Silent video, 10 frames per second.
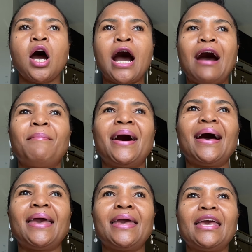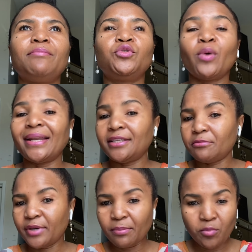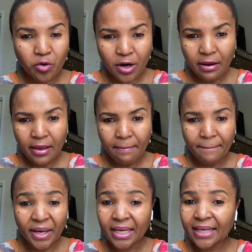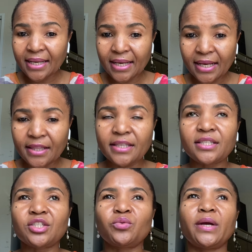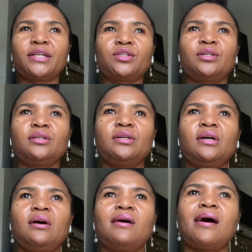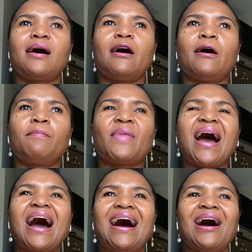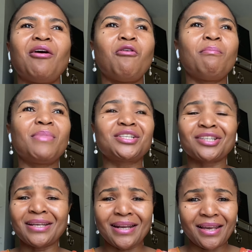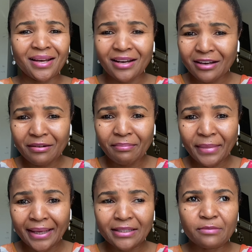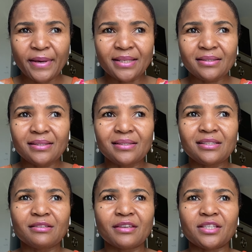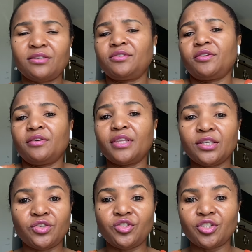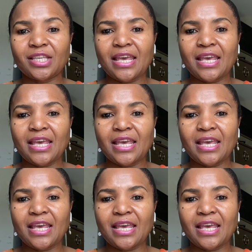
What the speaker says: do I need to bring more money in the situation? How much can I cut my expenses? Because there's certain things you just